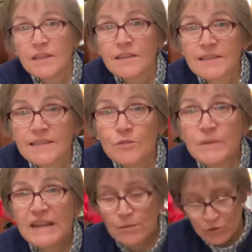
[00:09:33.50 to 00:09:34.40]
the
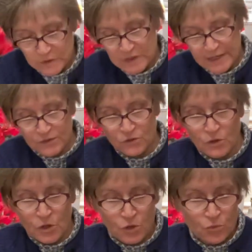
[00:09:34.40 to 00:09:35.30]
cinnamon apple slice
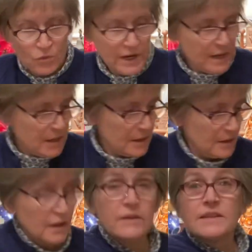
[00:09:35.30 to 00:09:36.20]
right
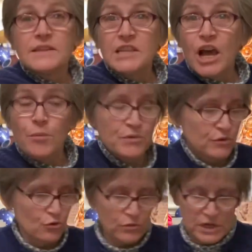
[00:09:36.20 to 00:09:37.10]
there at the top of the
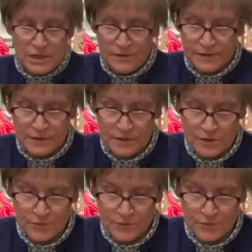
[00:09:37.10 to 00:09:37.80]
greens.